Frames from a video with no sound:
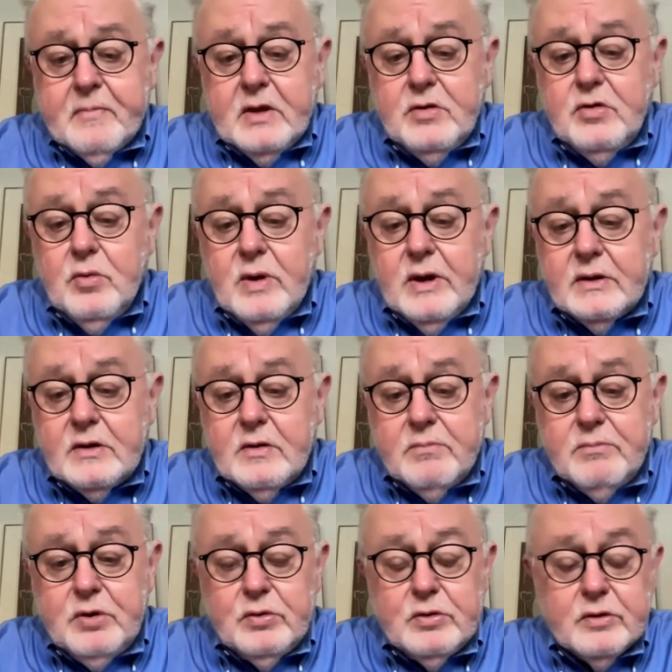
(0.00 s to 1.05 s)
UN
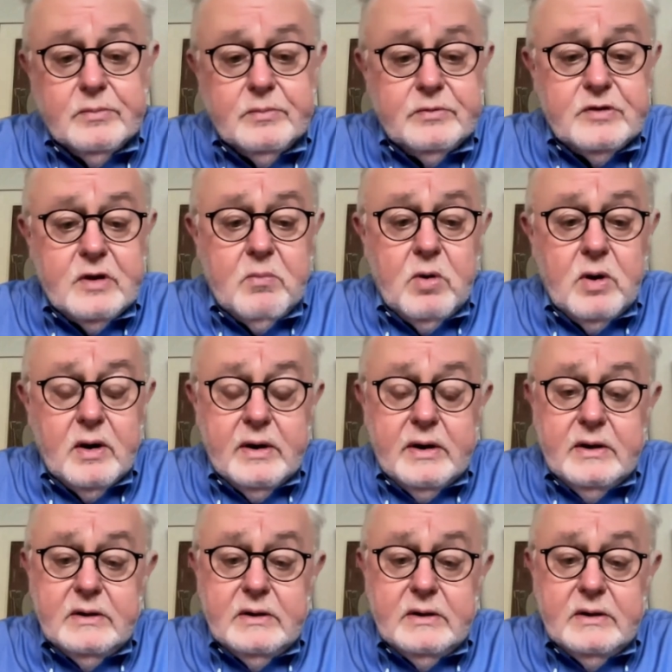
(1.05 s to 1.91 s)
computer somewhere.